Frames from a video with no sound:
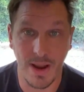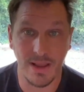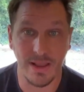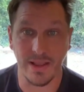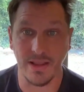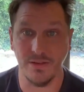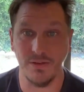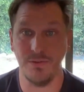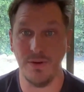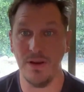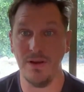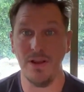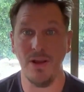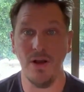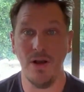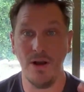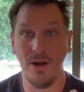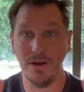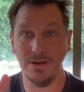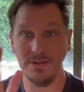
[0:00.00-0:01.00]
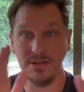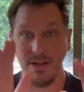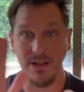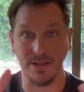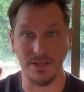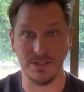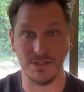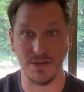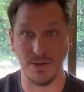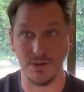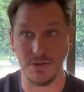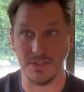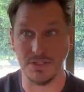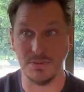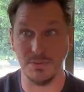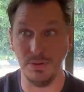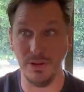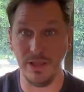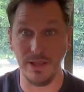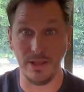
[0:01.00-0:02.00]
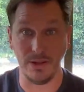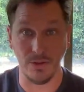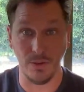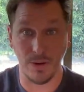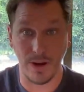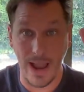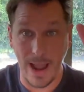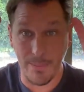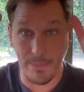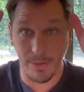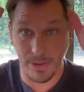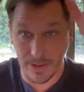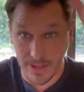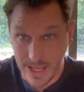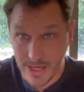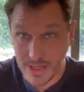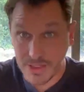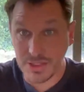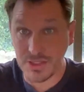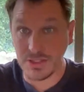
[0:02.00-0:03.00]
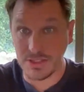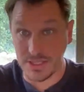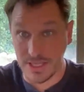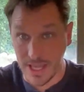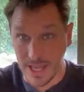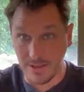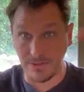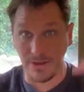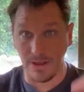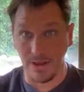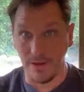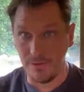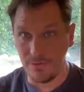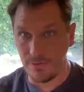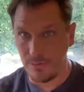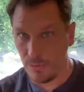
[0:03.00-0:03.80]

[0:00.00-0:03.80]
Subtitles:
Like it's very hard to like start to split your application's Git diff